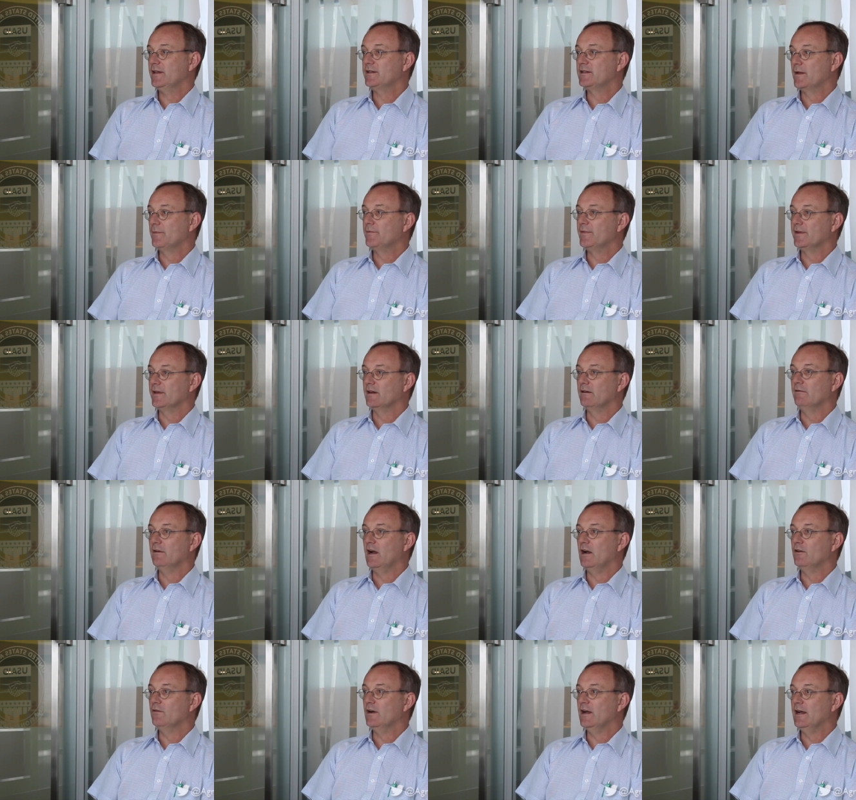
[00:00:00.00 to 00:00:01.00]
said something ar
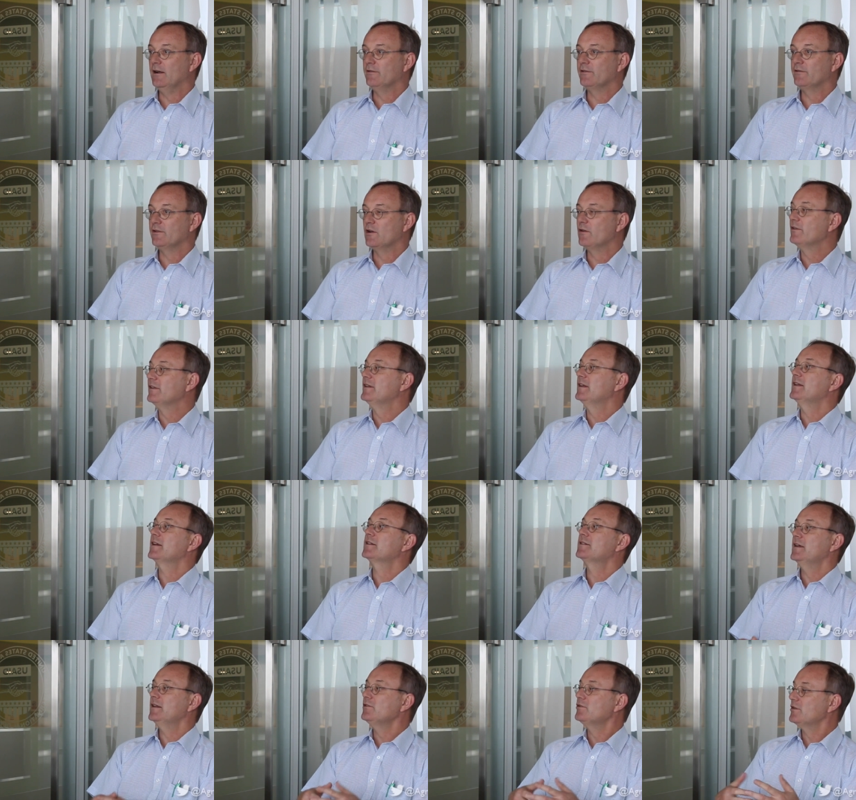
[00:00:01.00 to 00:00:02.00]
around, you know, in that
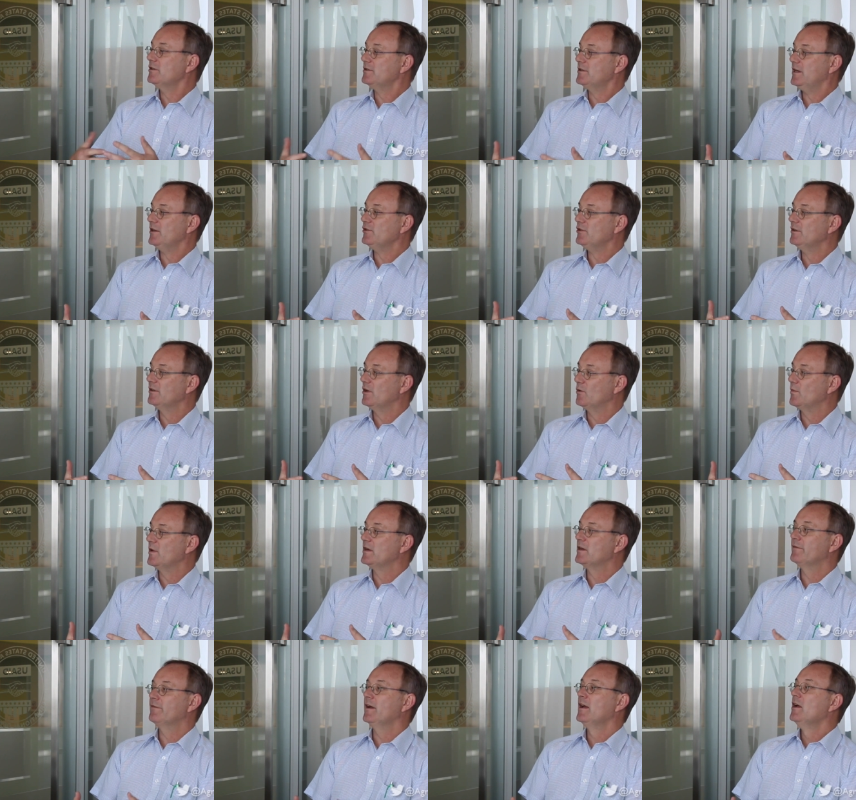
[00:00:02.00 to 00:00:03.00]
extension session that
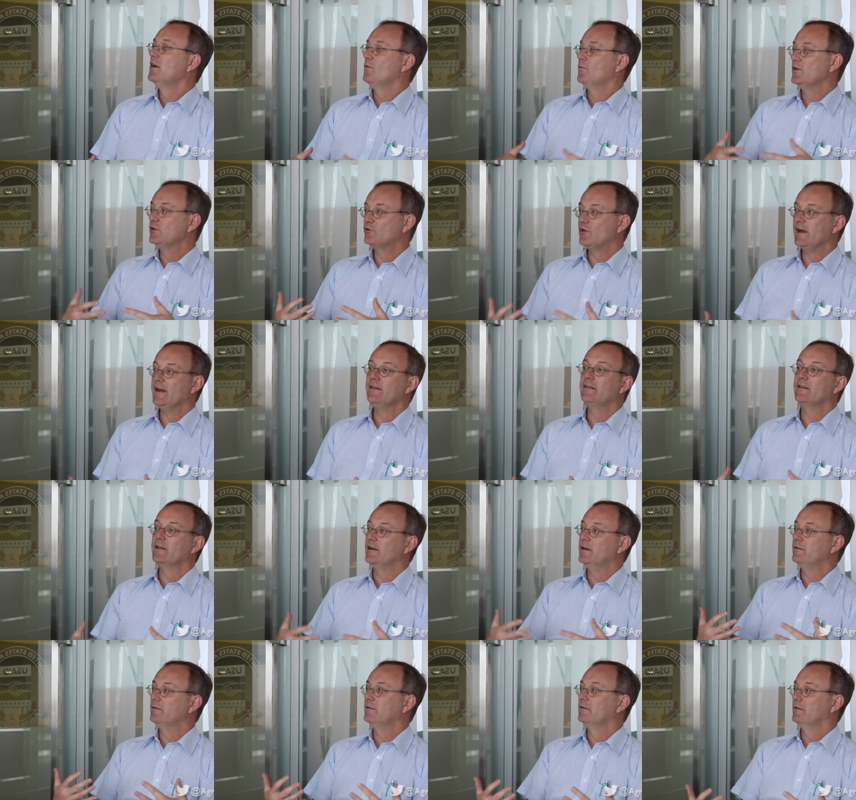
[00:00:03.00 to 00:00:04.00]
we we train
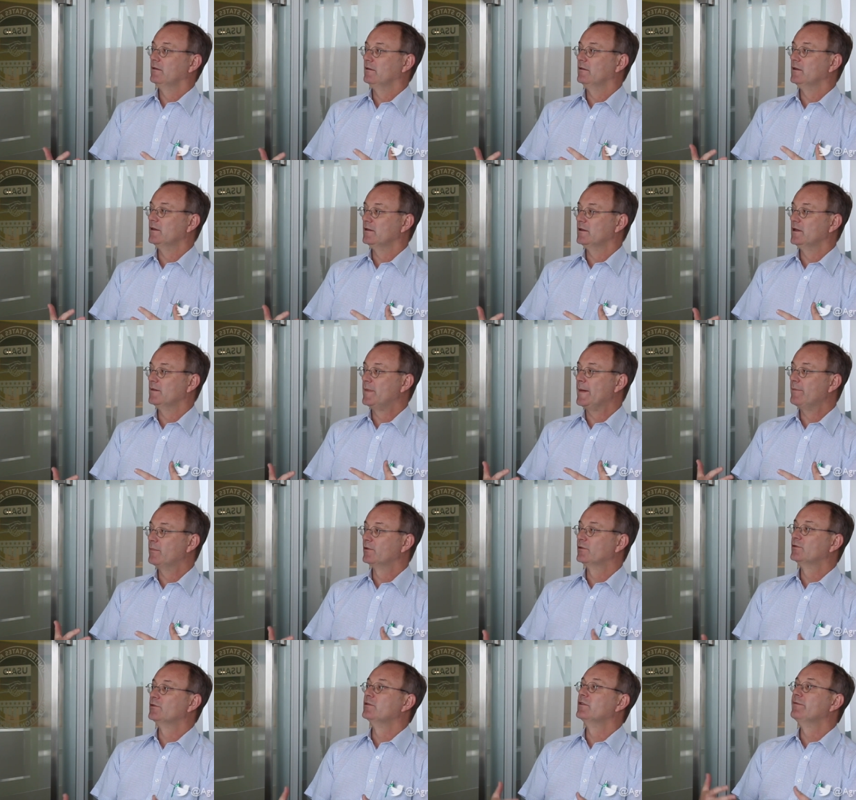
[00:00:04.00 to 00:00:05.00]
the, the, the
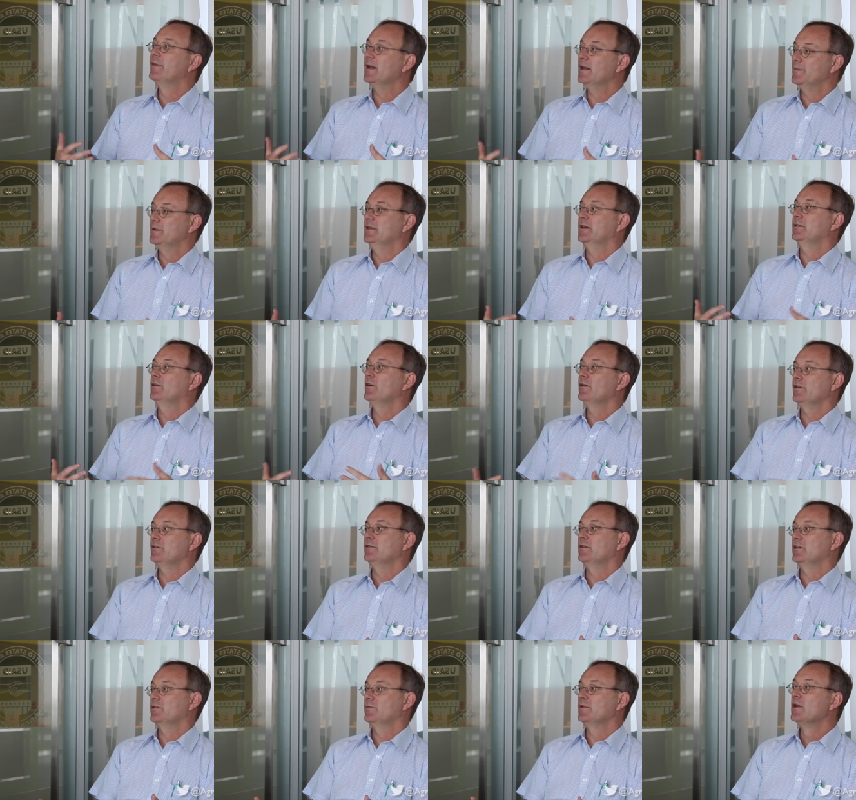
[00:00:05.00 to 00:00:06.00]
people to develop the
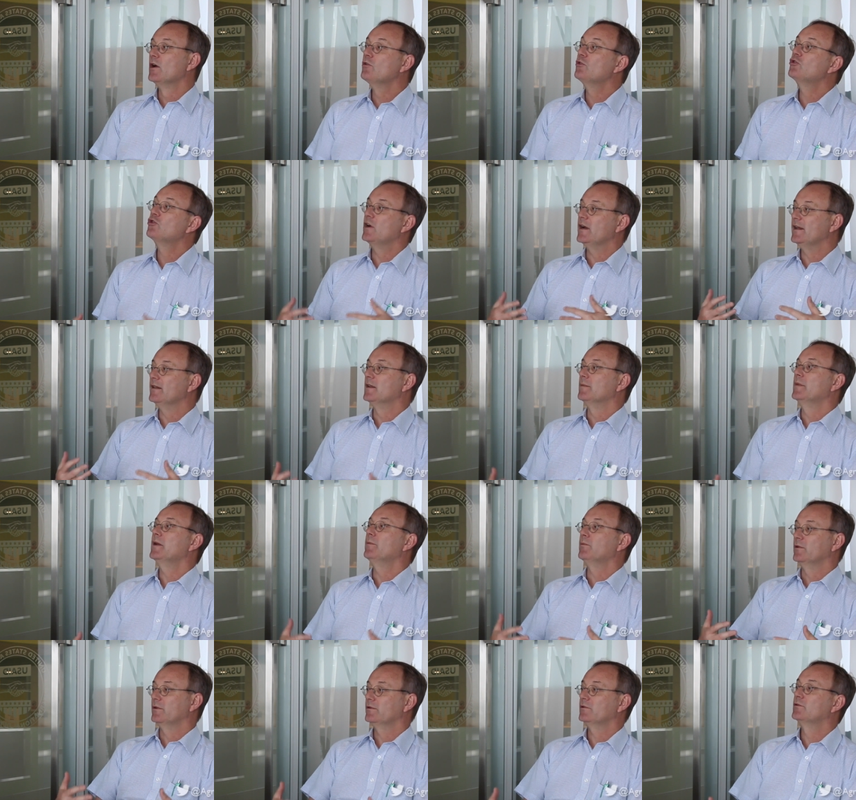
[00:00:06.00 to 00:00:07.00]
technologies. We don't train the
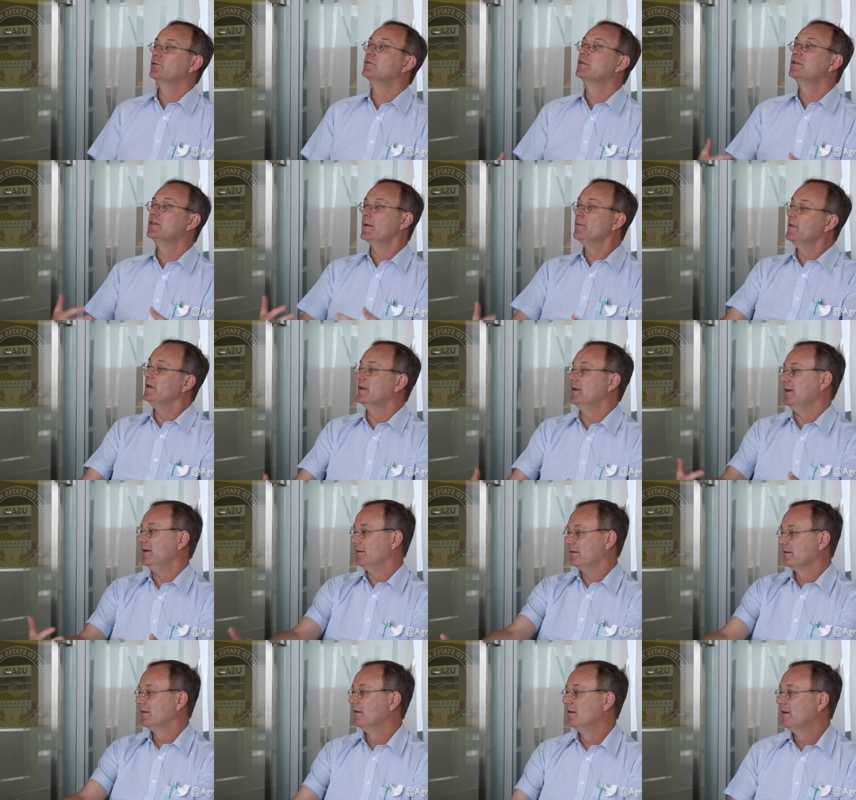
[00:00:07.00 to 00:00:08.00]
people to disseminate
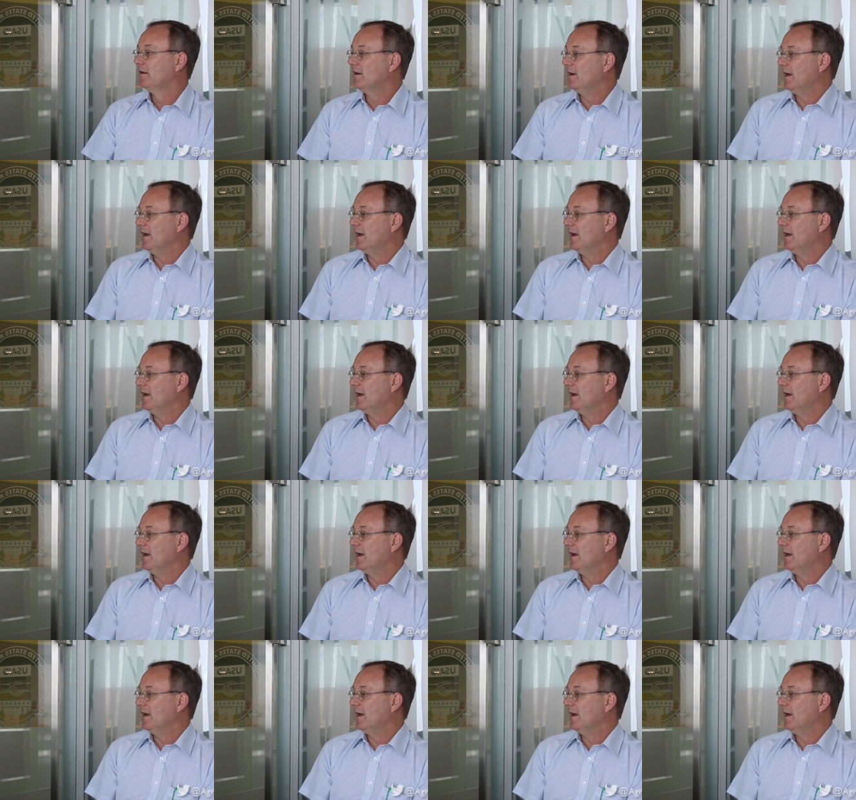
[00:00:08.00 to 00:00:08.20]
yeah.